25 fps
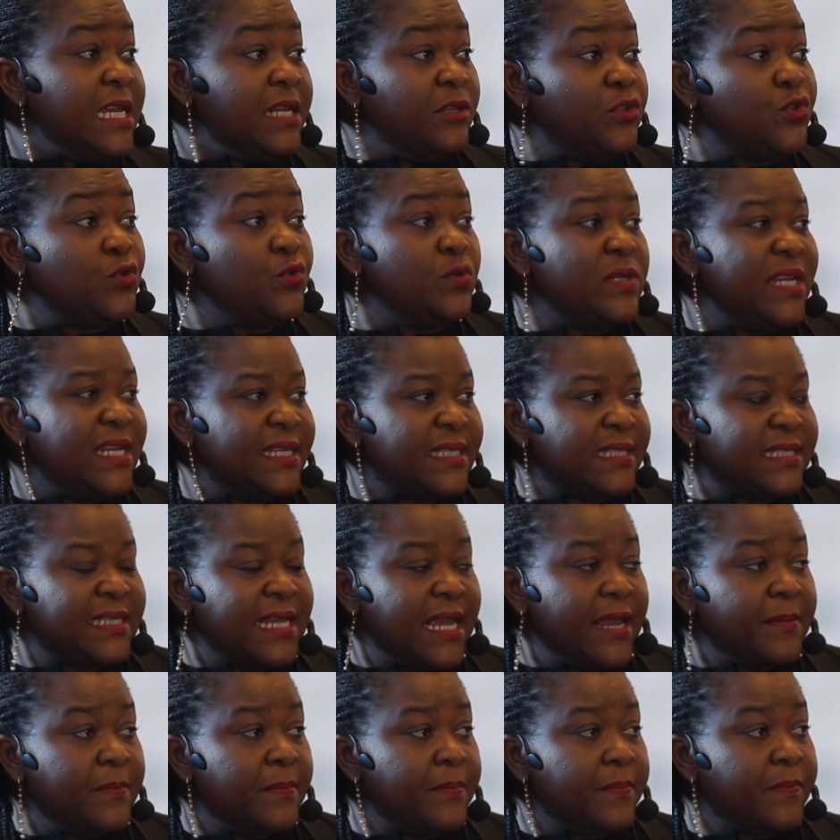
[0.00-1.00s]
in 2 days'
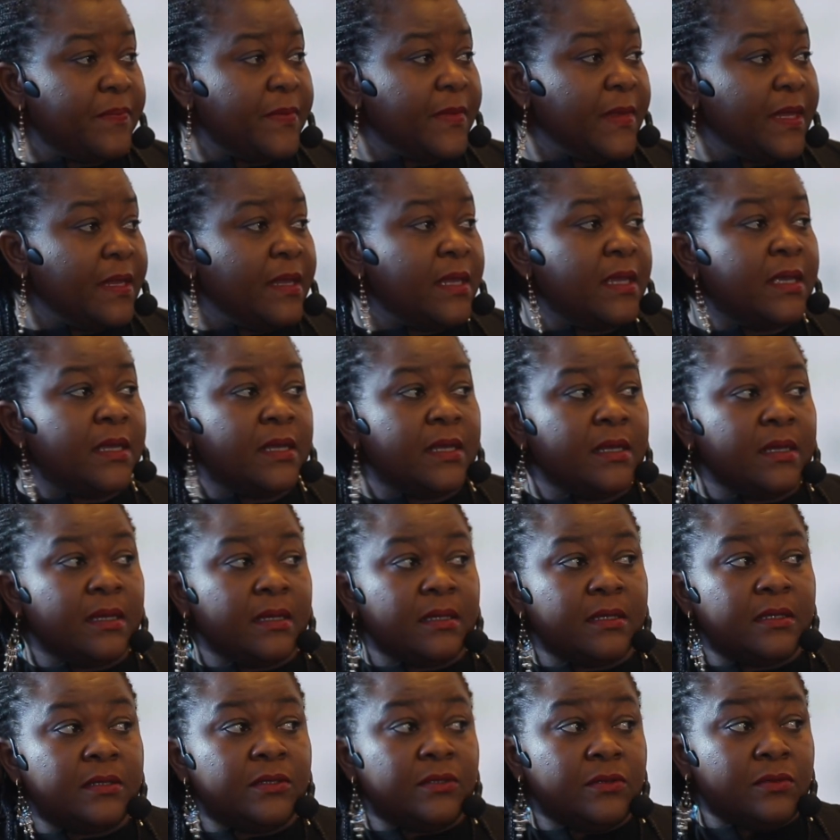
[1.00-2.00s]
time.
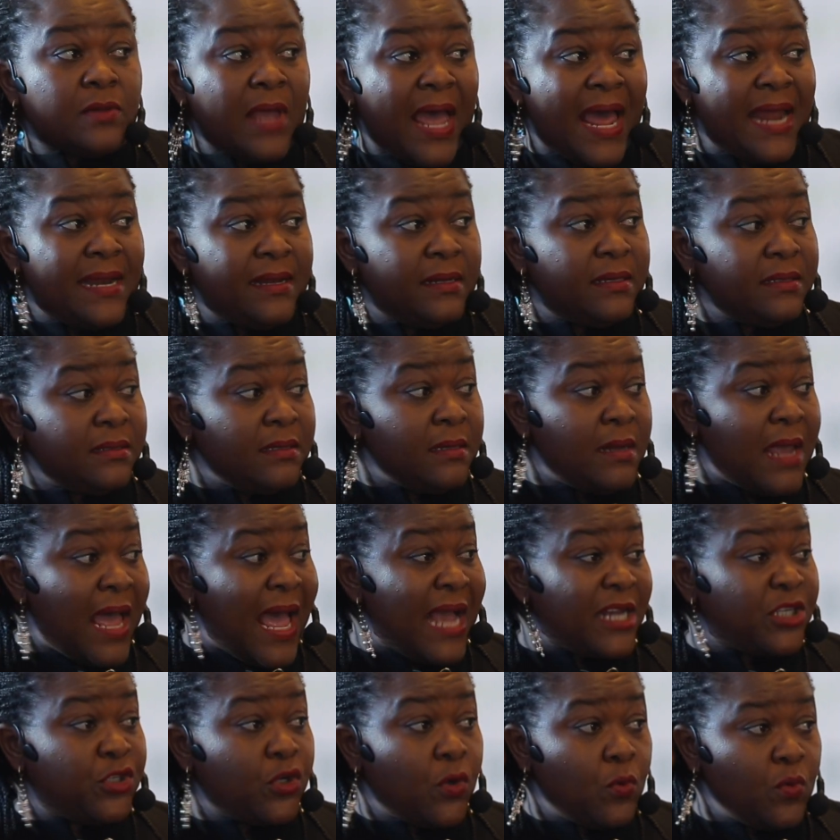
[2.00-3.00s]
And
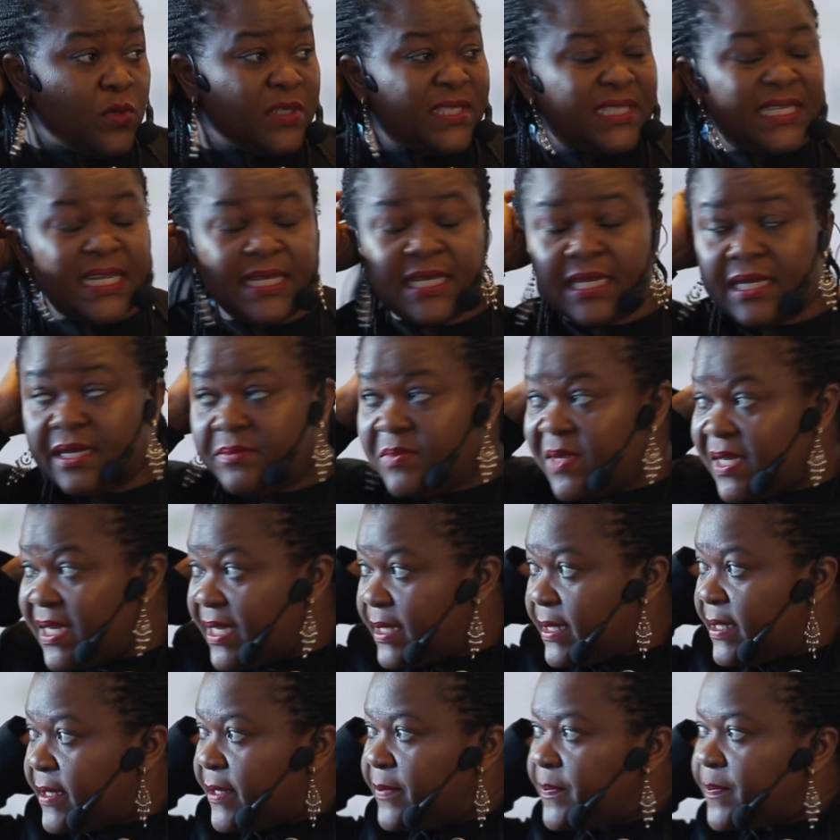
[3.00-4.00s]
action was taken
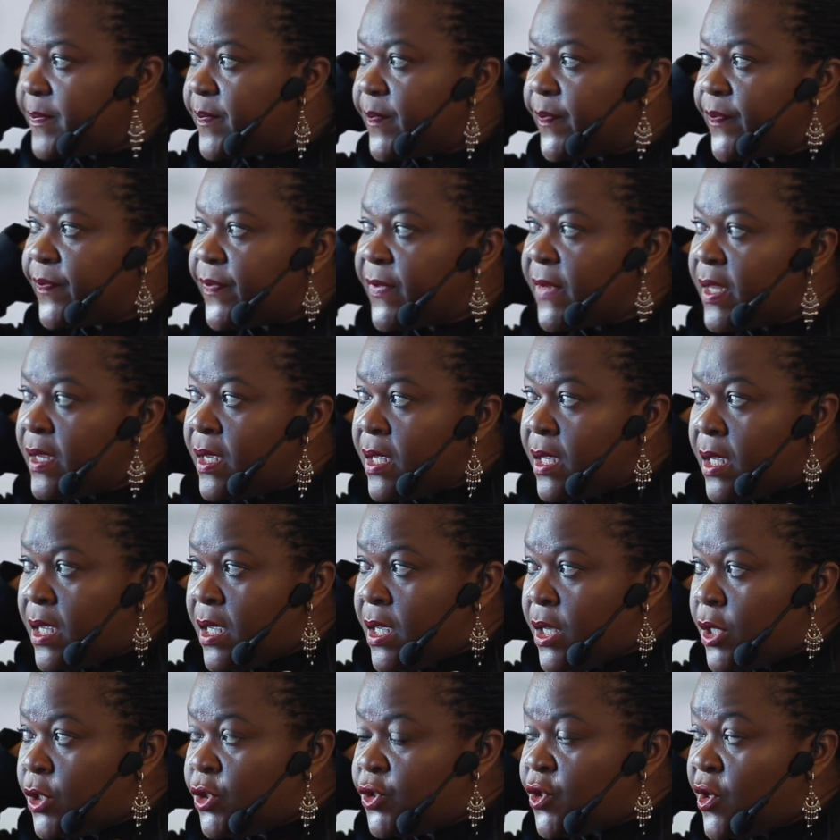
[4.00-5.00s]
immediately.
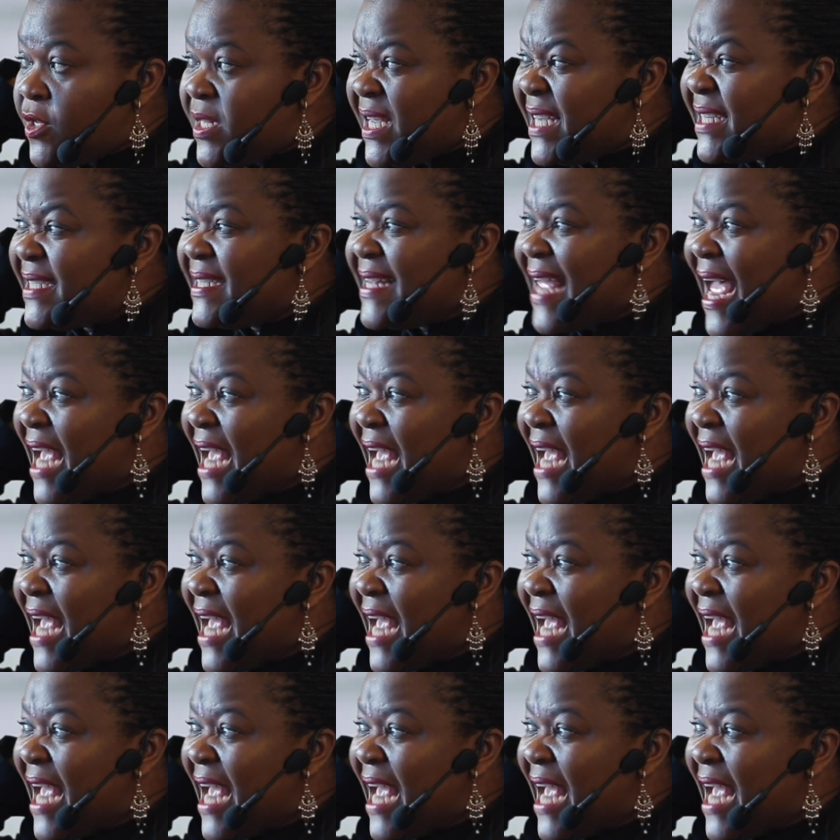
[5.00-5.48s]
So this